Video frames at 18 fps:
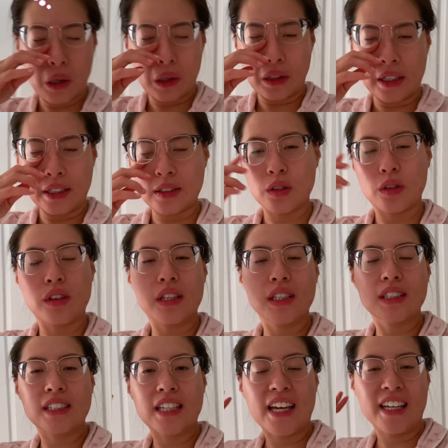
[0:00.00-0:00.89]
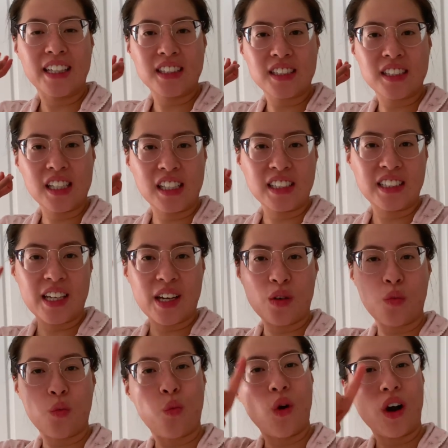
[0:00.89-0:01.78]
Okay, so this ends day
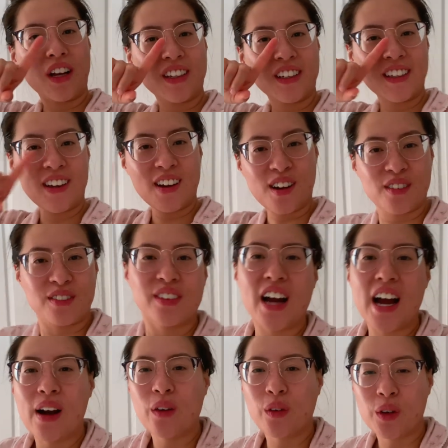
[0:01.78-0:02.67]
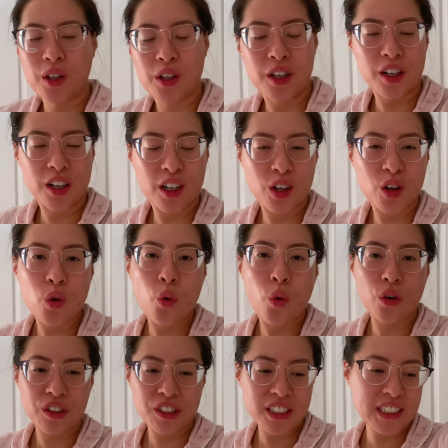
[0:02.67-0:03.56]
one of our
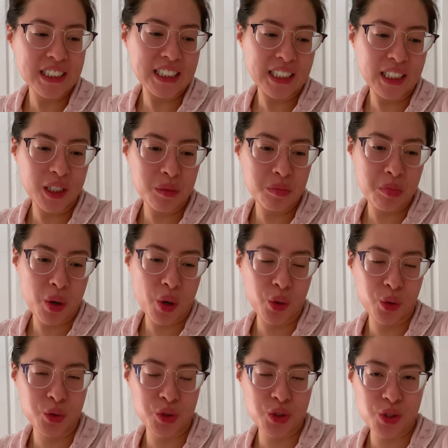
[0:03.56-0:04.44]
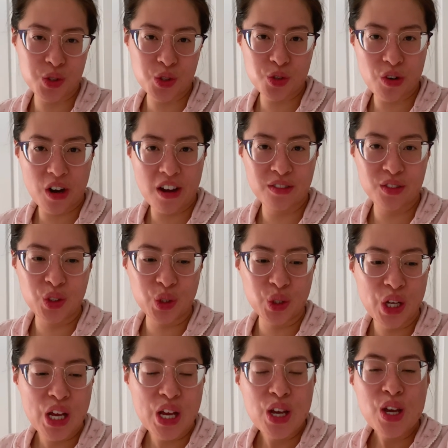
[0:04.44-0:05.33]
quarantine
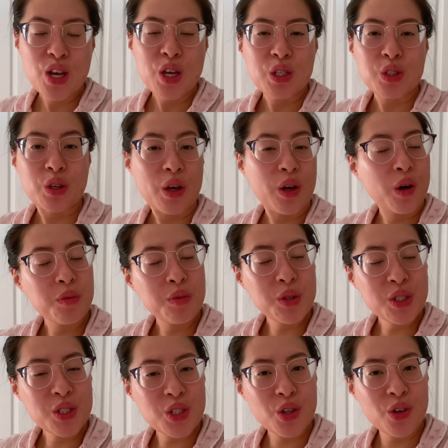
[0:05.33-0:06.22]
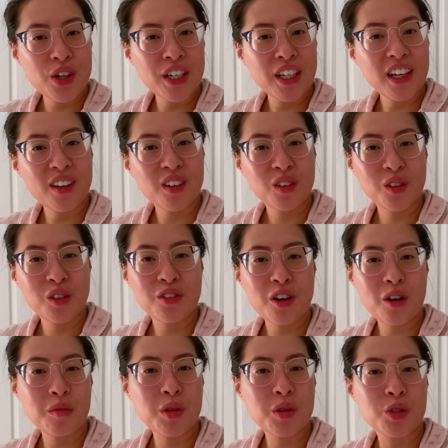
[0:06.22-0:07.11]
post-travel. So I hope you enjoy. I don't know if
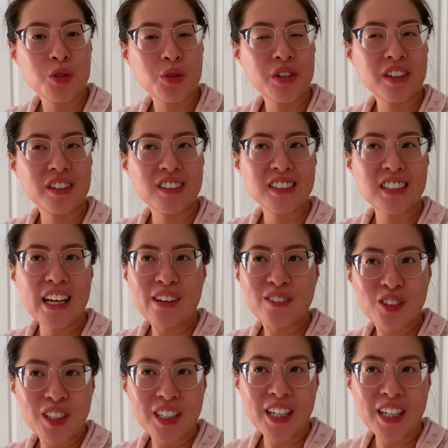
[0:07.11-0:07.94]
I'll be doing this every